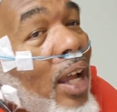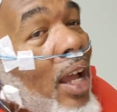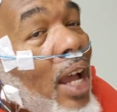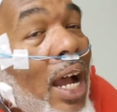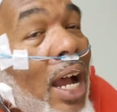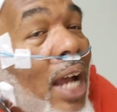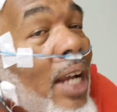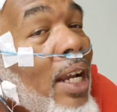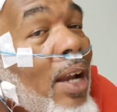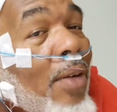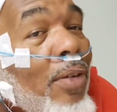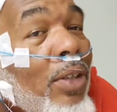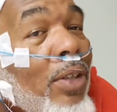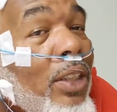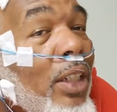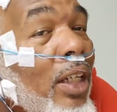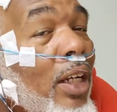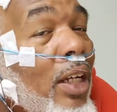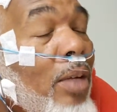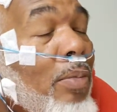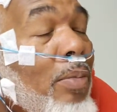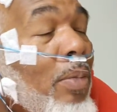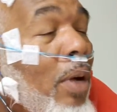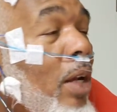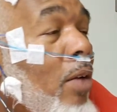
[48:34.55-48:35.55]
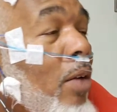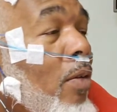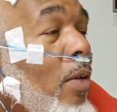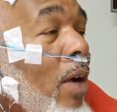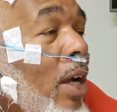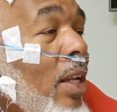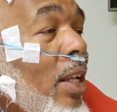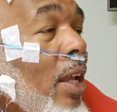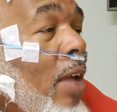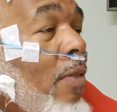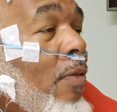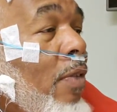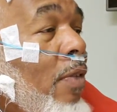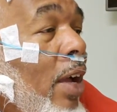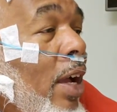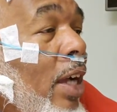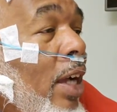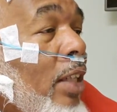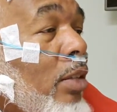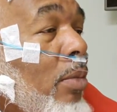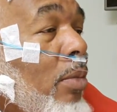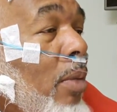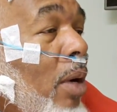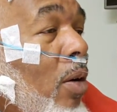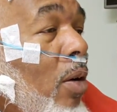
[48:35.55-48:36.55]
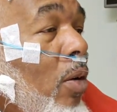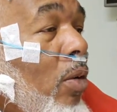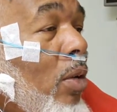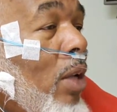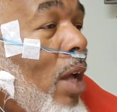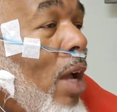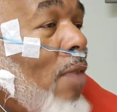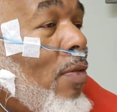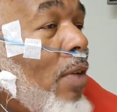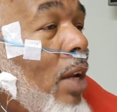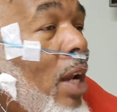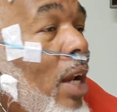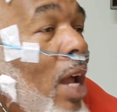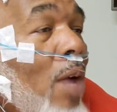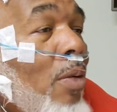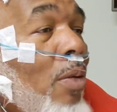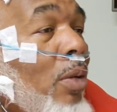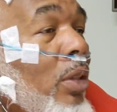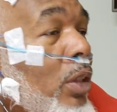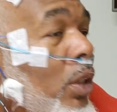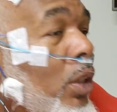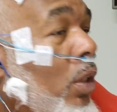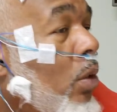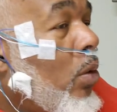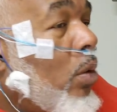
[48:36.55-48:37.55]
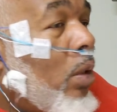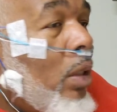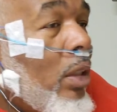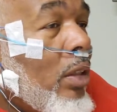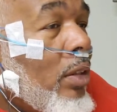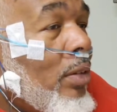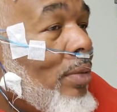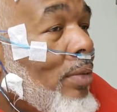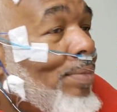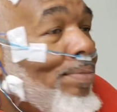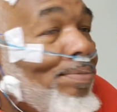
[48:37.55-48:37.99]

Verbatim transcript: I'd never seen anybody ride that fast in my whole life, and I was doing